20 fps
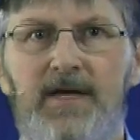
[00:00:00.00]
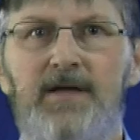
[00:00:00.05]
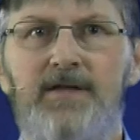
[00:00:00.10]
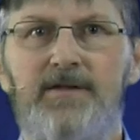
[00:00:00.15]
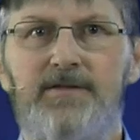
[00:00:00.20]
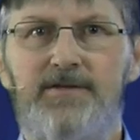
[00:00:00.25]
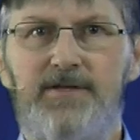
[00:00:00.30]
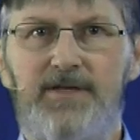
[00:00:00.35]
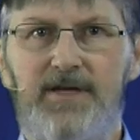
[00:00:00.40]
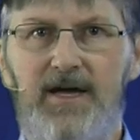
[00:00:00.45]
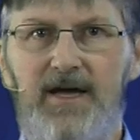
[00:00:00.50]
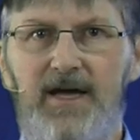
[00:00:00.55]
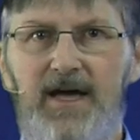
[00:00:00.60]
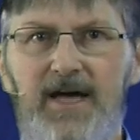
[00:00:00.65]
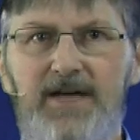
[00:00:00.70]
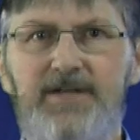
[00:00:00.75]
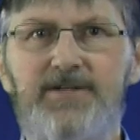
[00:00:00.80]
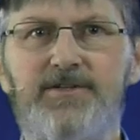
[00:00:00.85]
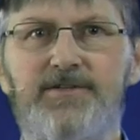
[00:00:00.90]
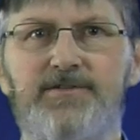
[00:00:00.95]
The
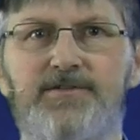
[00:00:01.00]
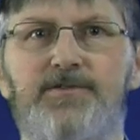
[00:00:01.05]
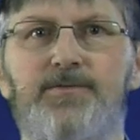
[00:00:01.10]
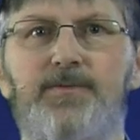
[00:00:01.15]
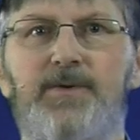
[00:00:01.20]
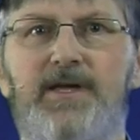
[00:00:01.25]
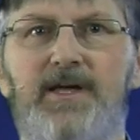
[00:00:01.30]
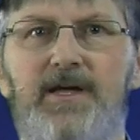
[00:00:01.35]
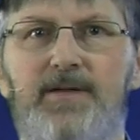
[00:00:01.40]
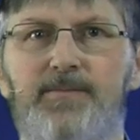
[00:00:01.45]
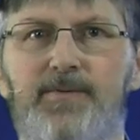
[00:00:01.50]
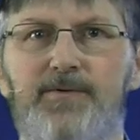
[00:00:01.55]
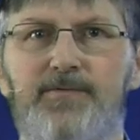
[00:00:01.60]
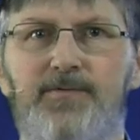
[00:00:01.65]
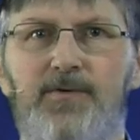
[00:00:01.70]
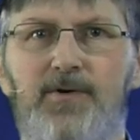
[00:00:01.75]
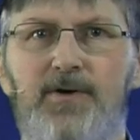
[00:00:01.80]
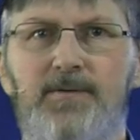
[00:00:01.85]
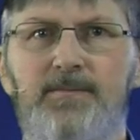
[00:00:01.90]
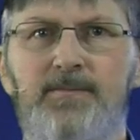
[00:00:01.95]
actions we can
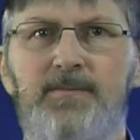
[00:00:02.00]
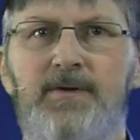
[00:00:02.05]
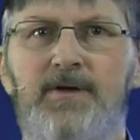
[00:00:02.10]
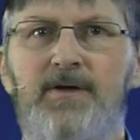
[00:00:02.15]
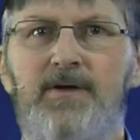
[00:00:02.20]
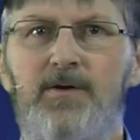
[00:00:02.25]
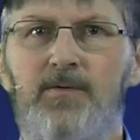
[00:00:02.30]
perform,